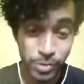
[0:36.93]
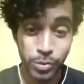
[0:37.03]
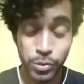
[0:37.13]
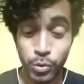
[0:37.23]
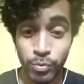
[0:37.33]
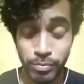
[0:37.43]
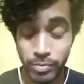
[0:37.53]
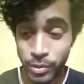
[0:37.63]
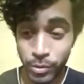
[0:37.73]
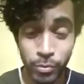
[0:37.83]
so, you
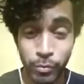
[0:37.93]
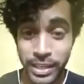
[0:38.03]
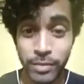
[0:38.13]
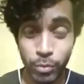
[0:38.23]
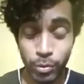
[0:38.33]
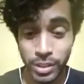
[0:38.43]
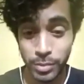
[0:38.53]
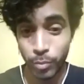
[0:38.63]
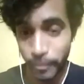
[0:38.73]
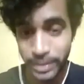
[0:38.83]
know, waiting for this
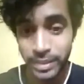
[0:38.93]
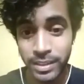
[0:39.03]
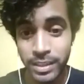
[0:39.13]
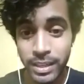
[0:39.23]
moment,